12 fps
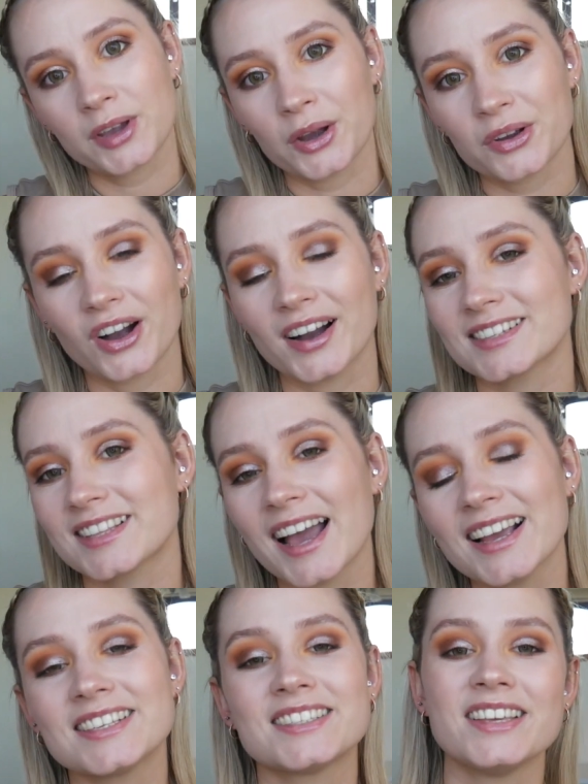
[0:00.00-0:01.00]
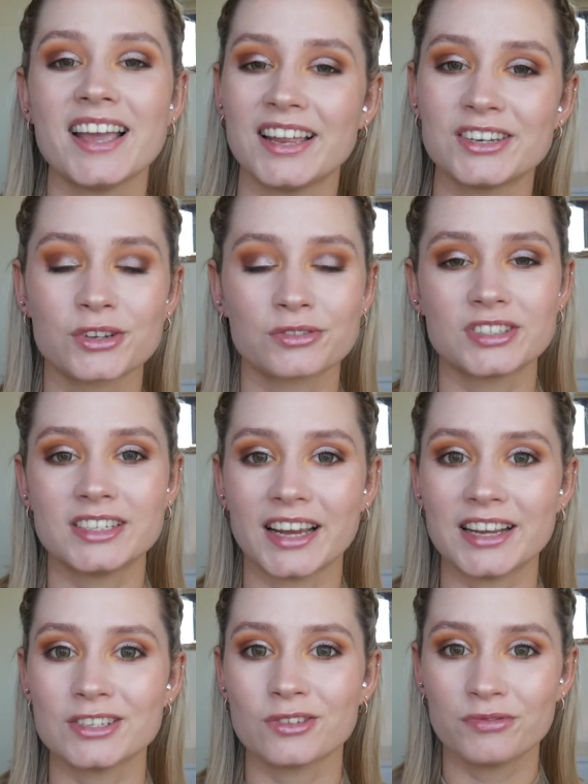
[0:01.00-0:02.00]
there we go guys that is the end of
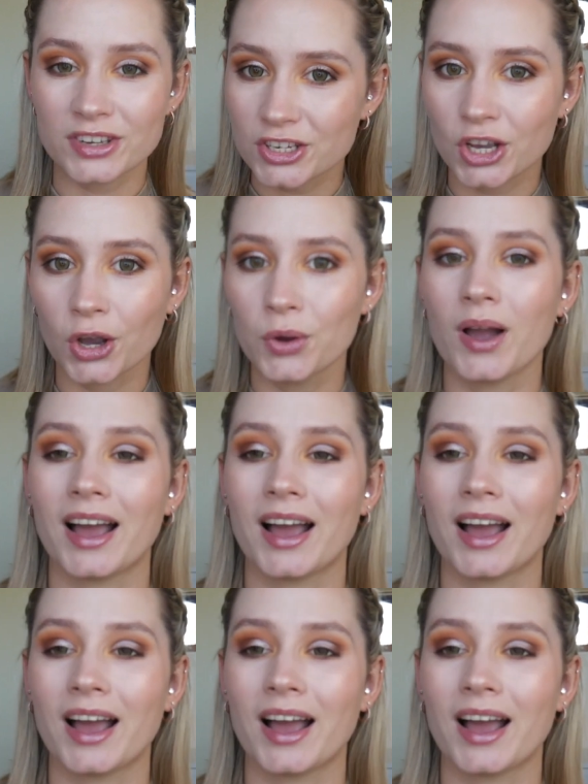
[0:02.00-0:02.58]
today's video